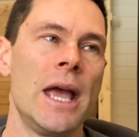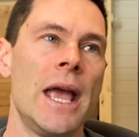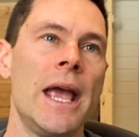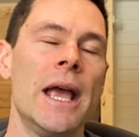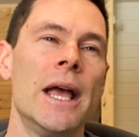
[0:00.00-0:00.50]

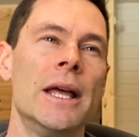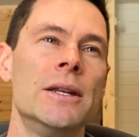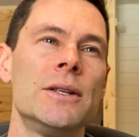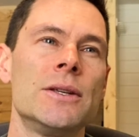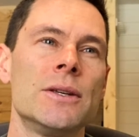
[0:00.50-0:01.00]

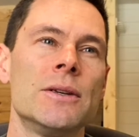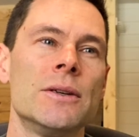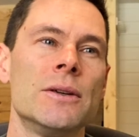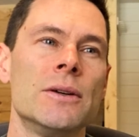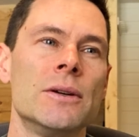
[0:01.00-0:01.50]
And
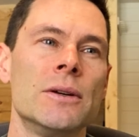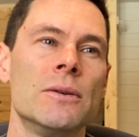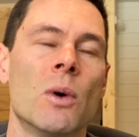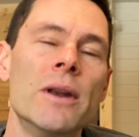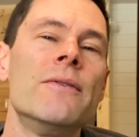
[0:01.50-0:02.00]

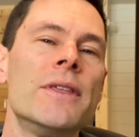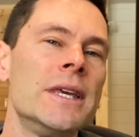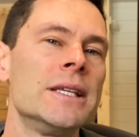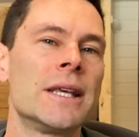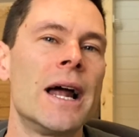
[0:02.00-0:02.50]
one of the
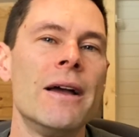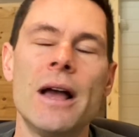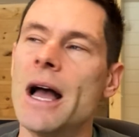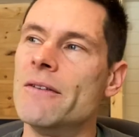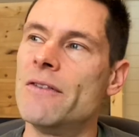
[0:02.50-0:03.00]
things that
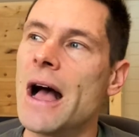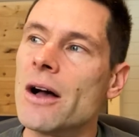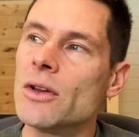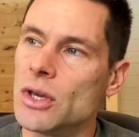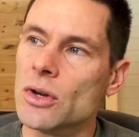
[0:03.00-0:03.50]
I
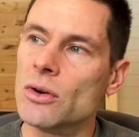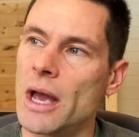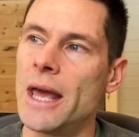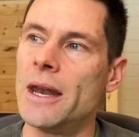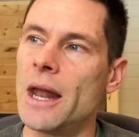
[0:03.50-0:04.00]
value
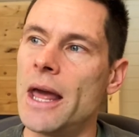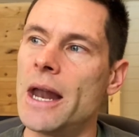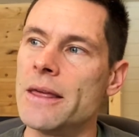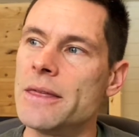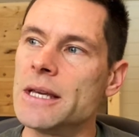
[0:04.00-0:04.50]
and
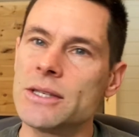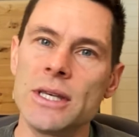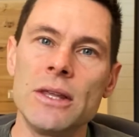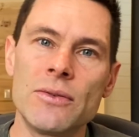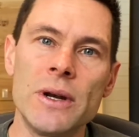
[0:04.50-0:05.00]
I think
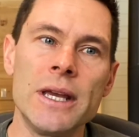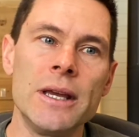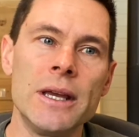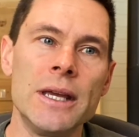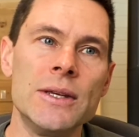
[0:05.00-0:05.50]
C3